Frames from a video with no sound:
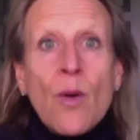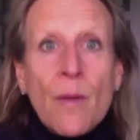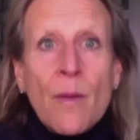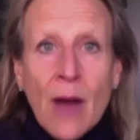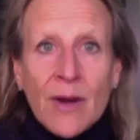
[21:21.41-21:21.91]

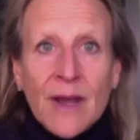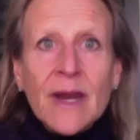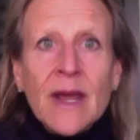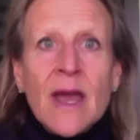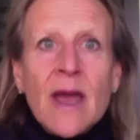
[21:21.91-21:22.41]
about it,
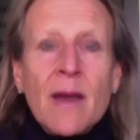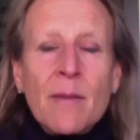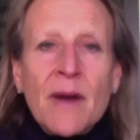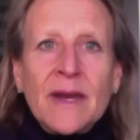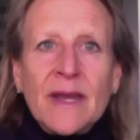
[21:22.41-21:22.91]

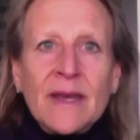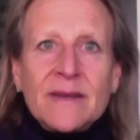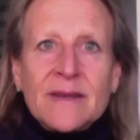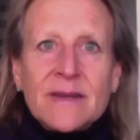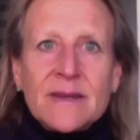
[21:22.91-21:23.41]
but
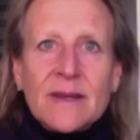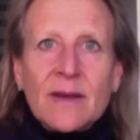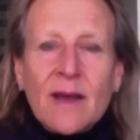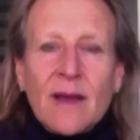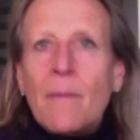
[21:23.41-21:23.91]
it's
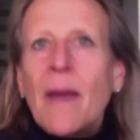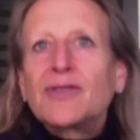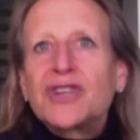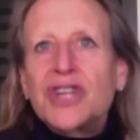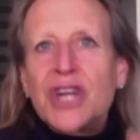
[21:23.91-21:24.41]
about
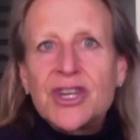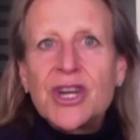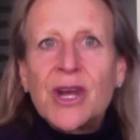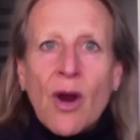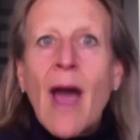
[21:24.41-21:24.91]

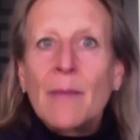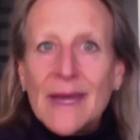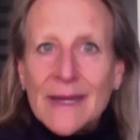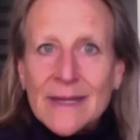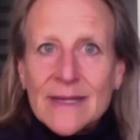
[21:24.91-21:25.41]
changing our
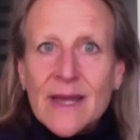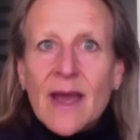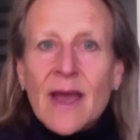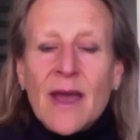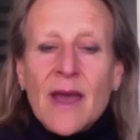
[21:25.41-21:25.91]

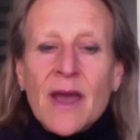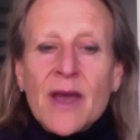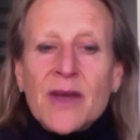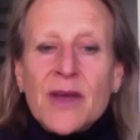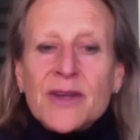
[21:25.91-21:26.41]
habits.
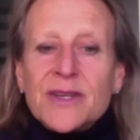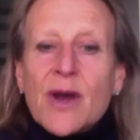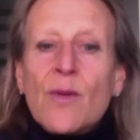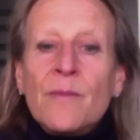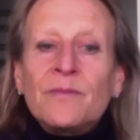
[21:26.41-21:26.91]

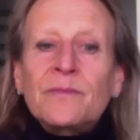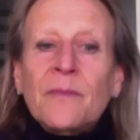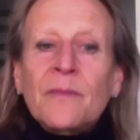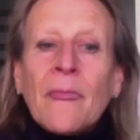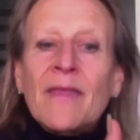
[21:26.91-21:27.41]
So
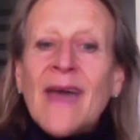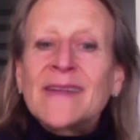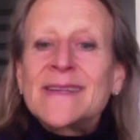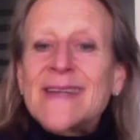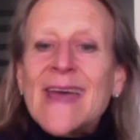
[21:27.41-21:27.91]

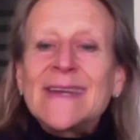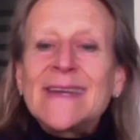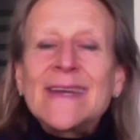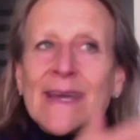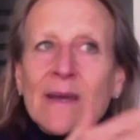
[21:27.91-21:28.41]
that
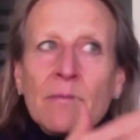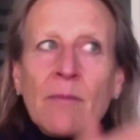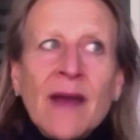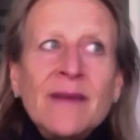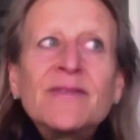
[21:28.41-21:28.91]
said,
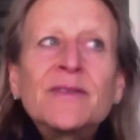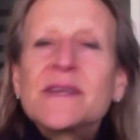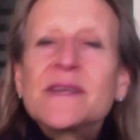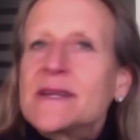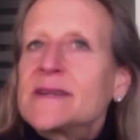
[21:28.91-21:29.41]

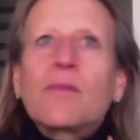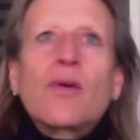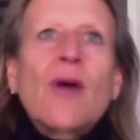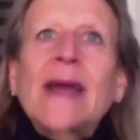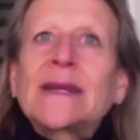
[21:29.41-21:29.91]
mindfulness
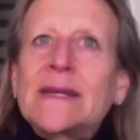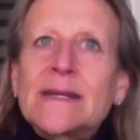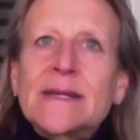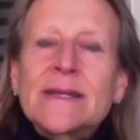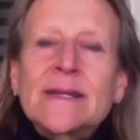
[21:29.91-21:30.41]
is a
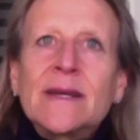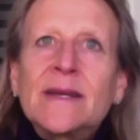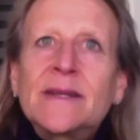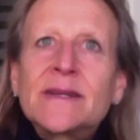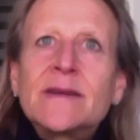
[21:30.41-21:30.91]

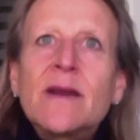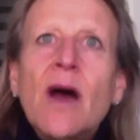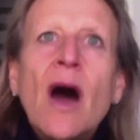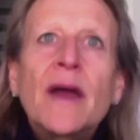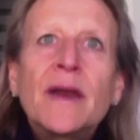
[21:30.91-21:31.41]
practice.
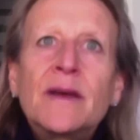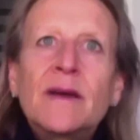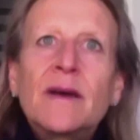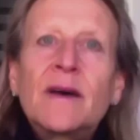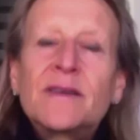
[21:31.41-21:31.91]
It's
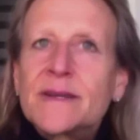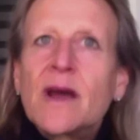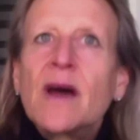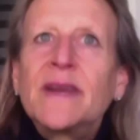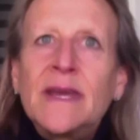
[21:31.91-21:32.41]
not
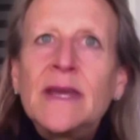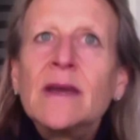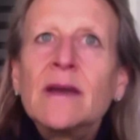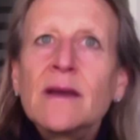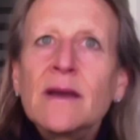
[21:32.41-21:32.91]
a
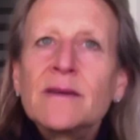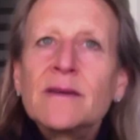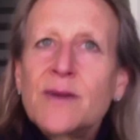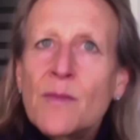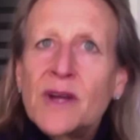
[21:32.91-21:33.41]
study
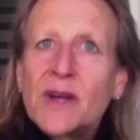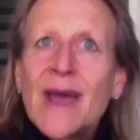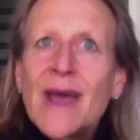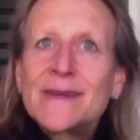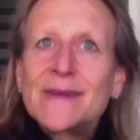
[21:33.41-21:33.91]
so much
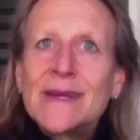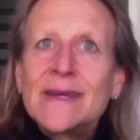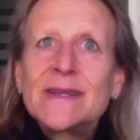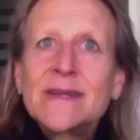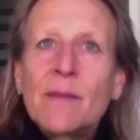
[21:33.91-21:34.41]
as it
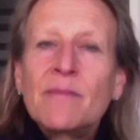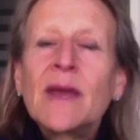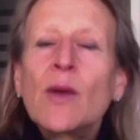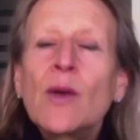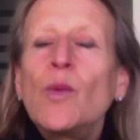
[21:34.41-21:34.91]
is
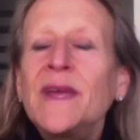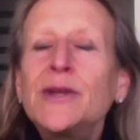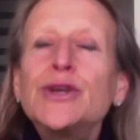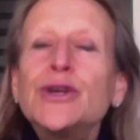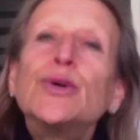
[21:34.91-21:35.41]
something we
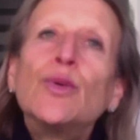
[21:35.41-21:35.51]
do.